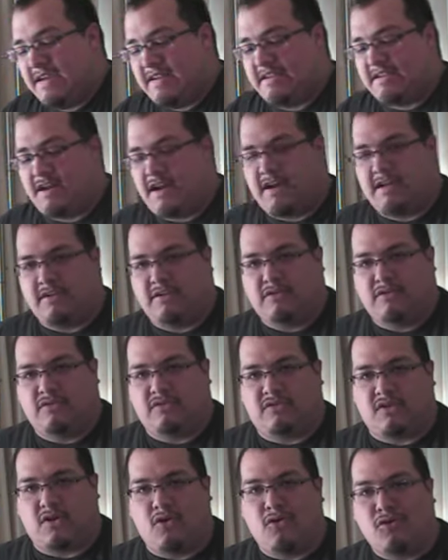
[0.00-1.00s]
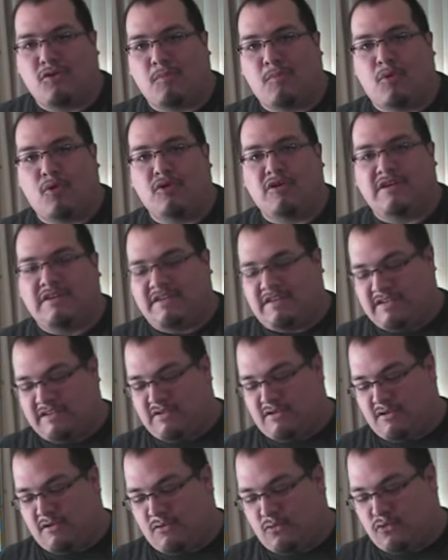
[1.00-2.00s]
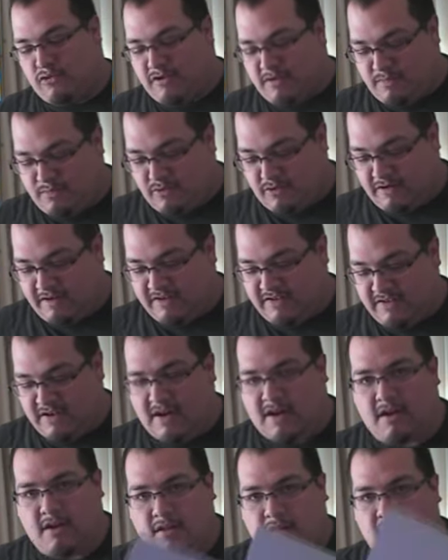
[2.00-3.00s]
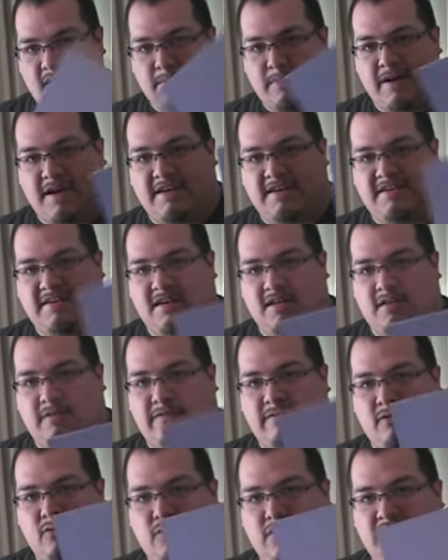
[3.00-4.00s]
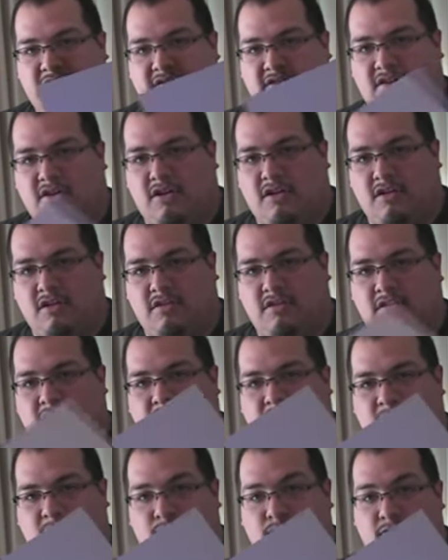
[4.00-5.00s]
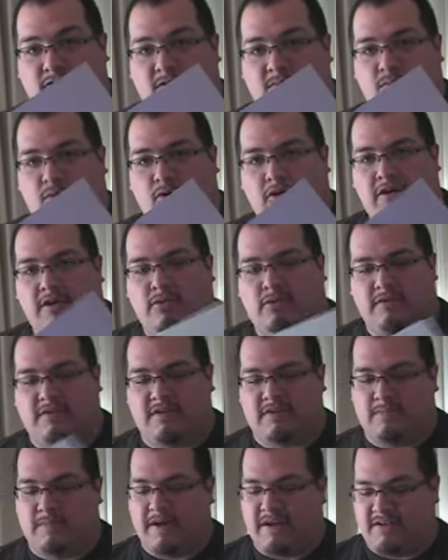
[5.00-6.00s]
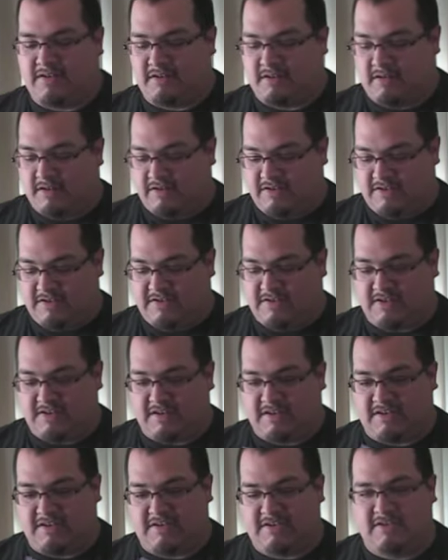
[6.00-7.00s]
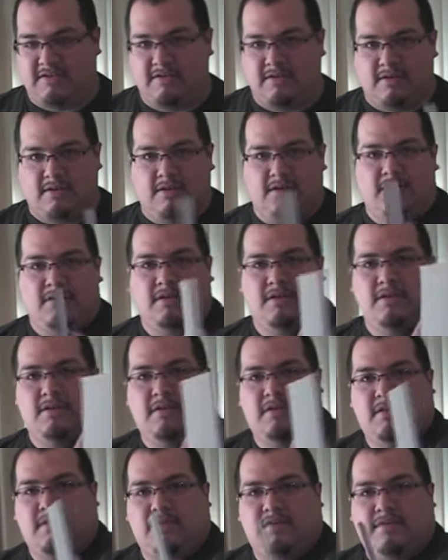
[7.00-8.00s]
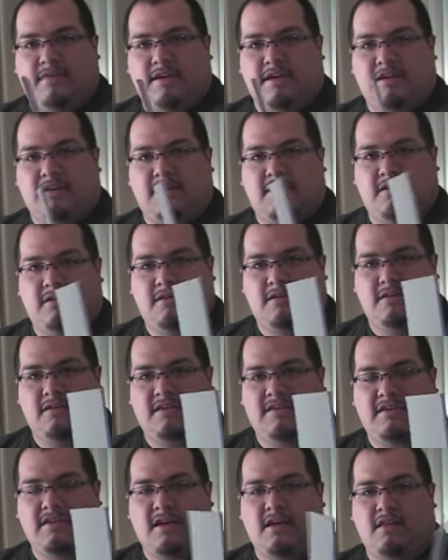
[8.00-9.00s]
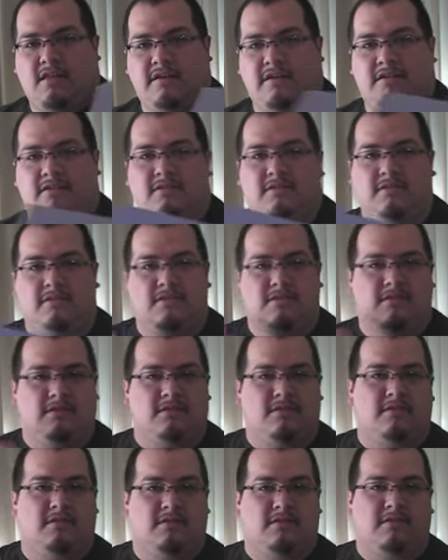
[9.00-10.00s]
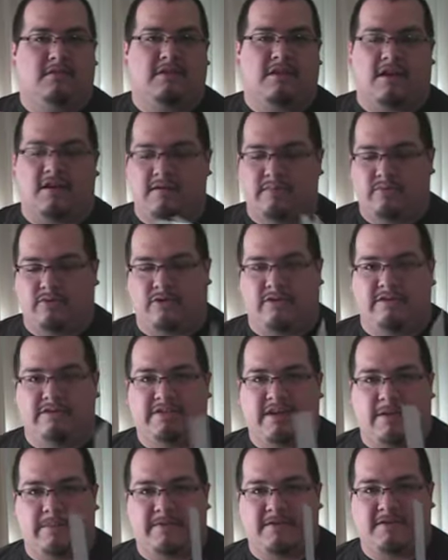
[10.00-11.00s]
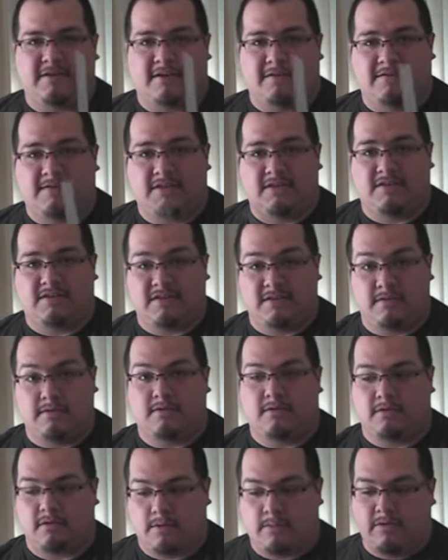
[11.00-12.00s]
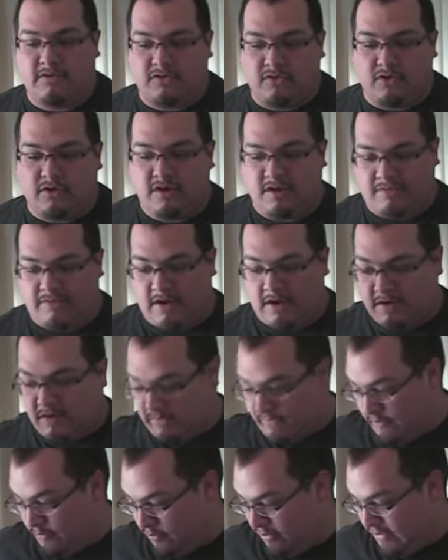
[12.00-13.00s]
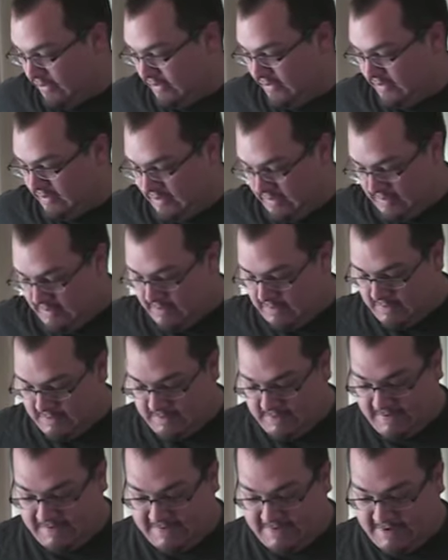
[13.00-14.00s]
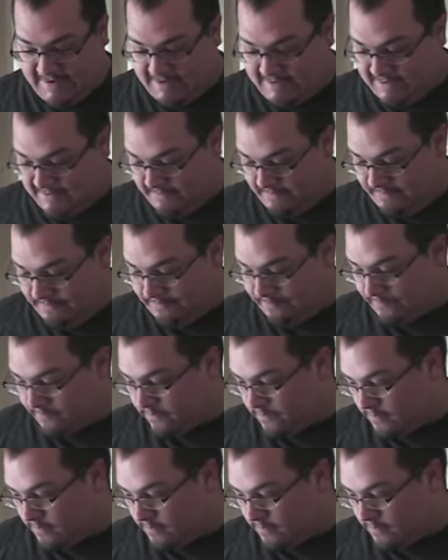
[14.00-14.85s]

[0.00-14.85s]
might not use oak boards or wood boards at all. I might settle for what is called bookboard, which is basically just this thick, solid cardboard type stuff that's in a majority of hardcover books these days.